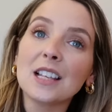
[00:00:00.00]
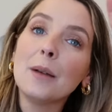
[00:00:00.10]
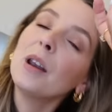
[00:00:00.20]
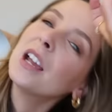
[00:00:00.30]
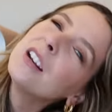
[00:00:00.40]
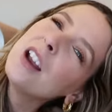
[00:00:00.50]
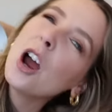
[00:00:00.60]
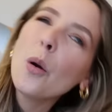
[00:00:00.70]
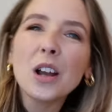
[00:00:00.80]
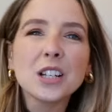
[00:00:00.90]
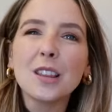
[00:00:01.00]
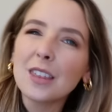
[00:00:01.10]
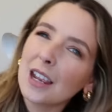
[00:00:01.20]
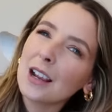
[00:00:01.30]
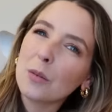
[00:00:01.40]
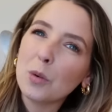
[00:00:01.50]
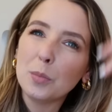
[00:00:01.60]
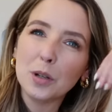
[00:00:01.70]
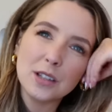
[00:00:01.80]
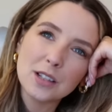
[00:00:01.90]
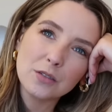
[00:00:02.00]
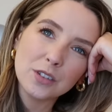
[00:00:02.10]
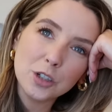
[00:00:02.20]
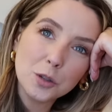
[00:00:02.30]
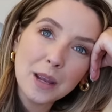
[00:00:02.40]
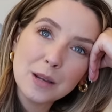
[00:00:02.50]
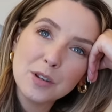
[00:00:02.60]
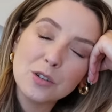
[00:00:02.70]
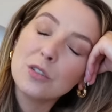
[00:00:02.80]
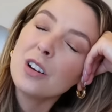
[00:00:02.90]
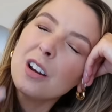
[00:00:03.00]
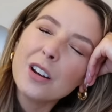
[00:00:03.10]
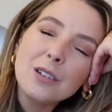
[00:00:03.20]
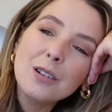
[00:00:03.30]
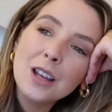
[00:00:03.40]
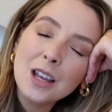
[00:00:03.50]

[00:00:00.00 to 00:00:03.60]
I'm like, no, I don't think we'll put this on the new baby, or no,